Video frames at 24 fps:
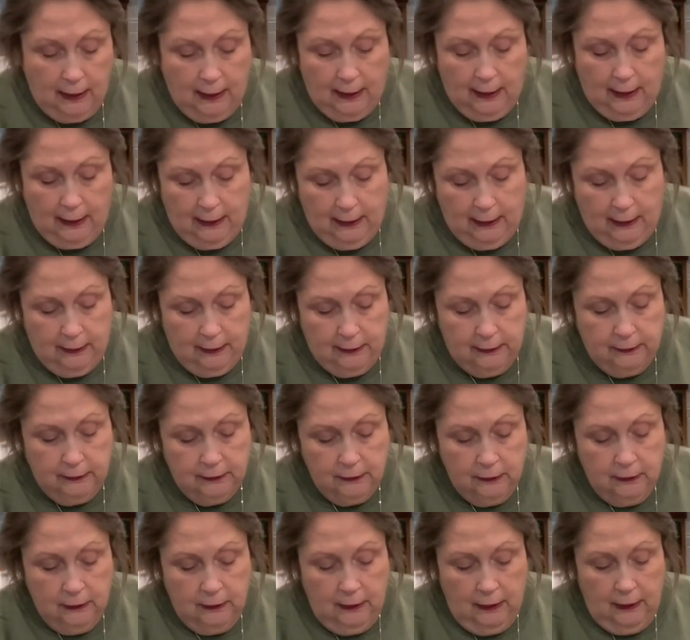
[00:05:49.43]
And
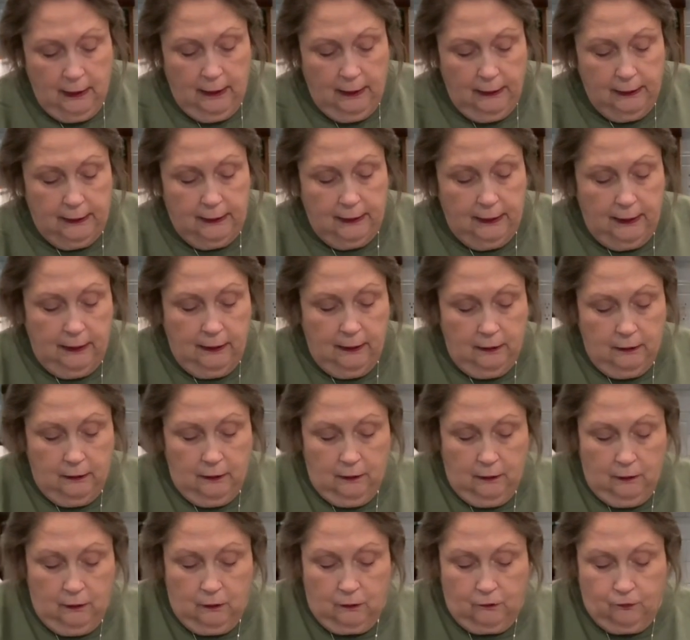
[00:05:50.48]
again,
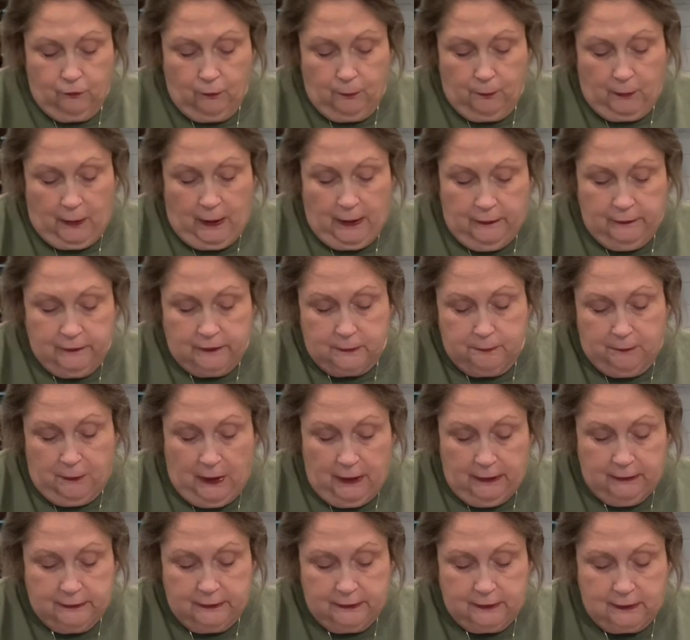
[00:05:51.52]
look for brown
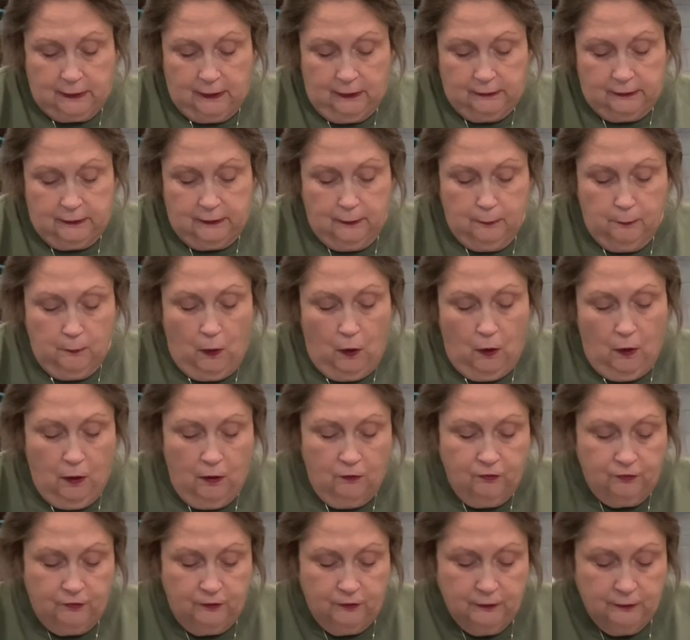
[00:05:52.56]
spots, cut them
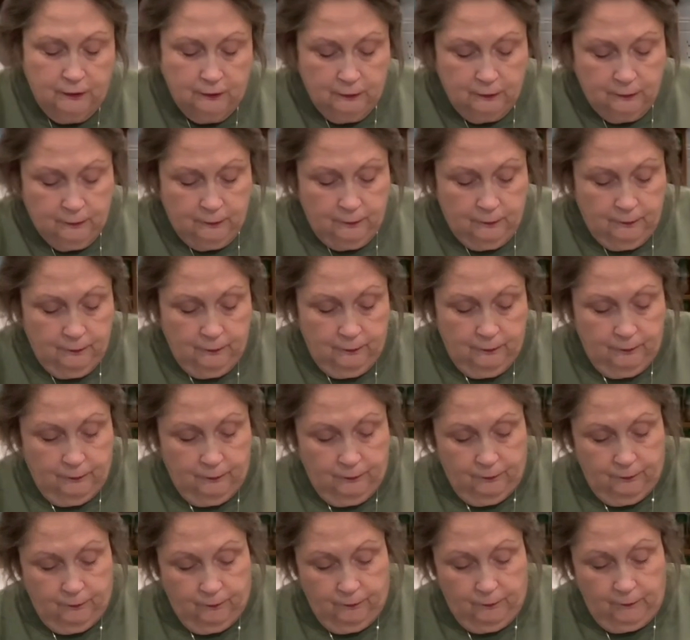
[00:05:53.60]
off.
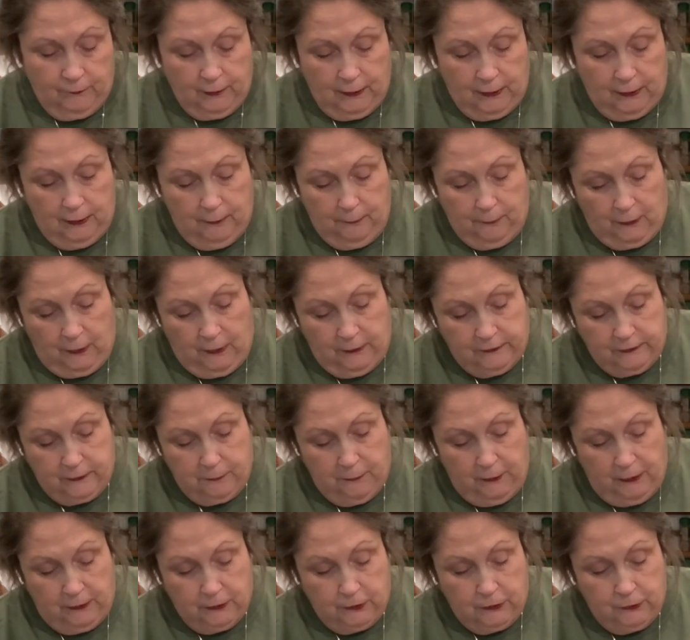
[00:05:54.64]
Any brown
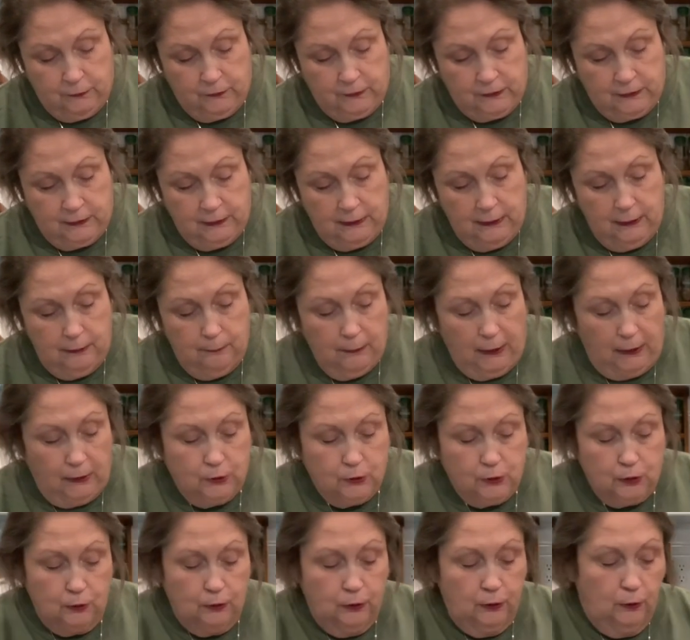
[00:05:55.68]
spots you see, make
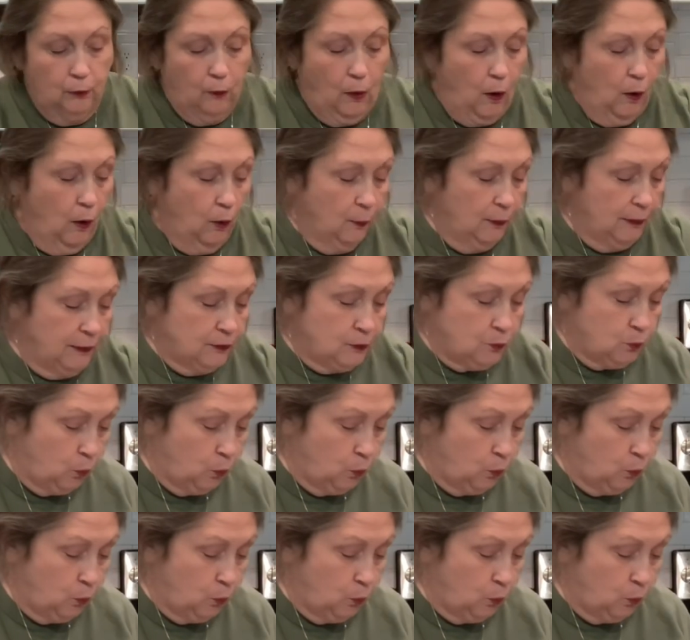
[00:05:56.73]
sure you always